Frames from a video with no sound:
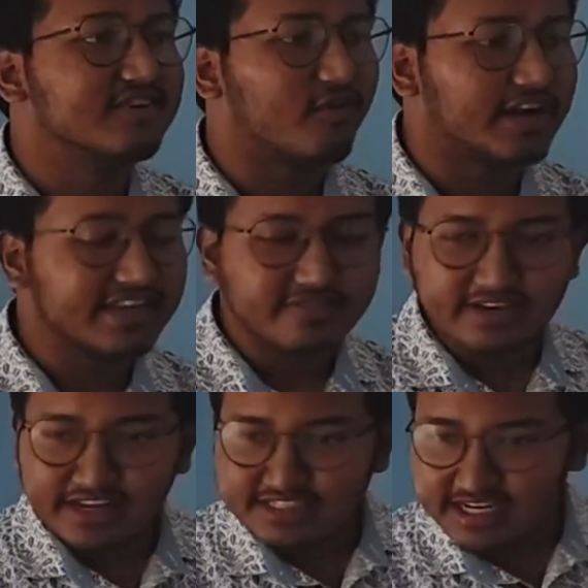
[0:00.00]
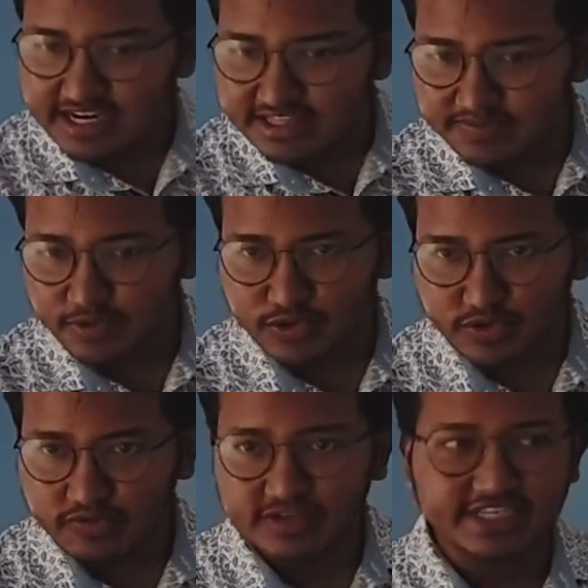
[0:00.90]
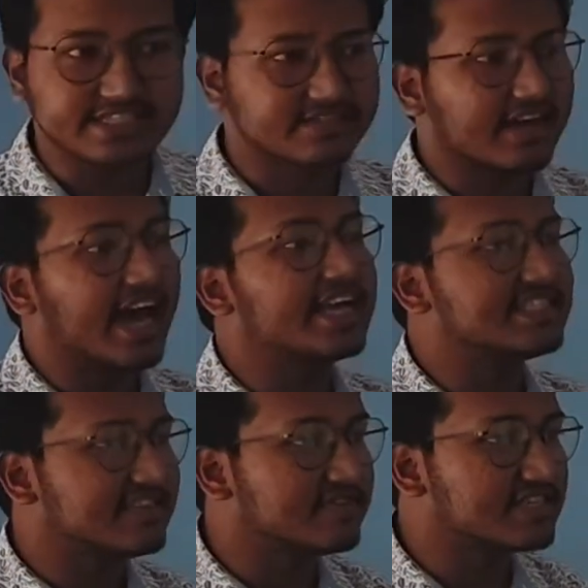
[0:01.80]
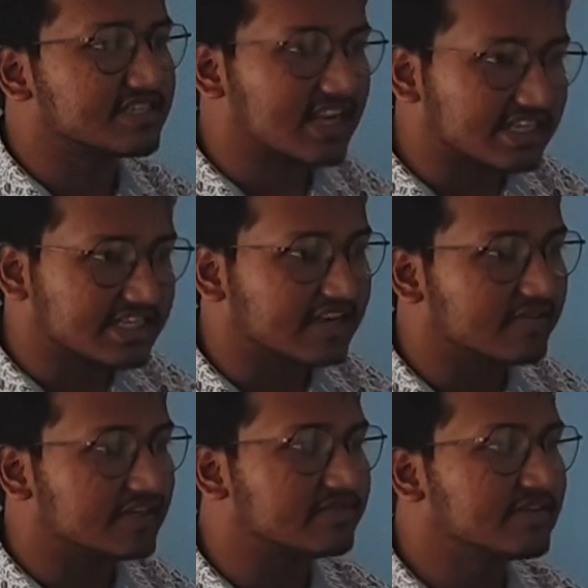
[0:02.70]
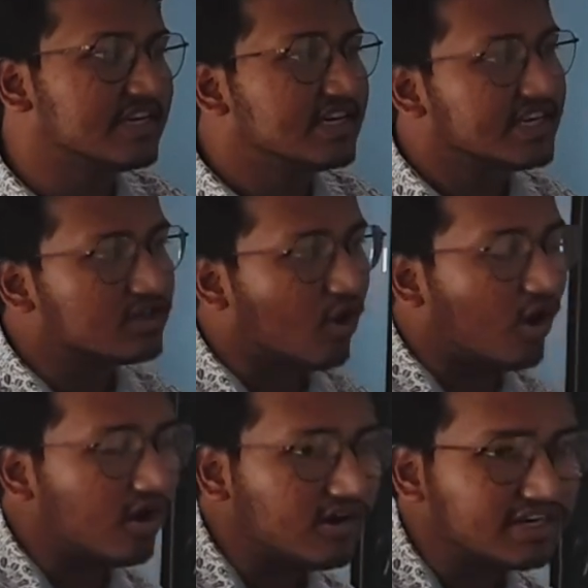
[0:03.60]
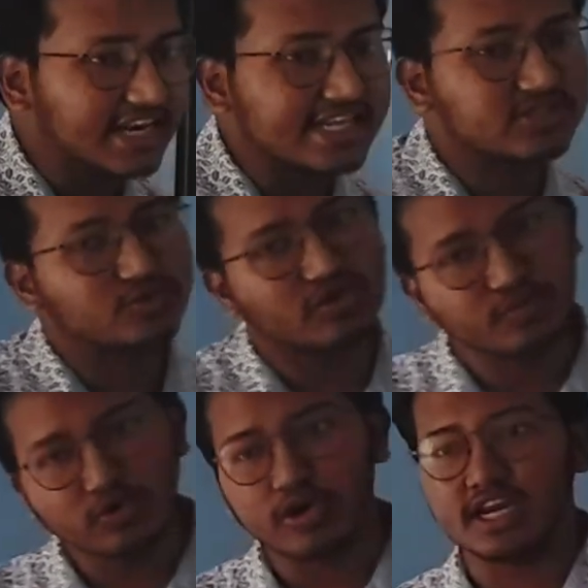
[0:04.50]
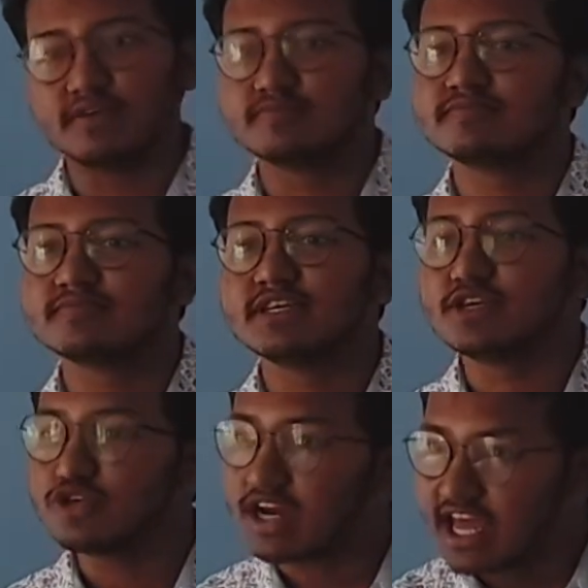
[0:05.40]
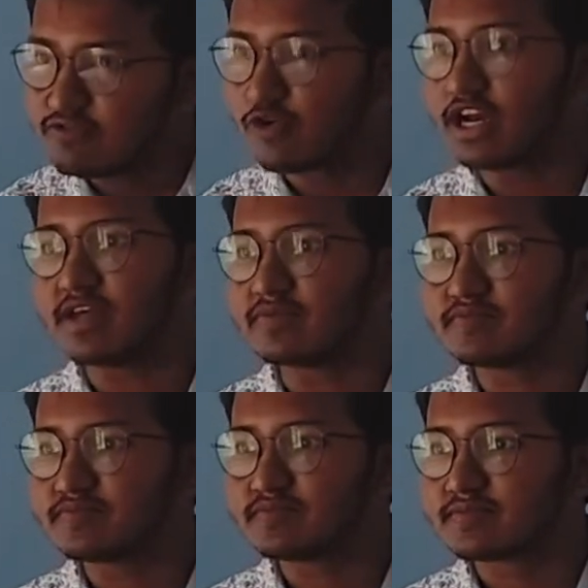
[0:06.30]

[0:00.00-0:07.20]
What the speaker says: Whatever is written in the book, no, physics, ISC physics class 11, it all relates to your book only, to your life only,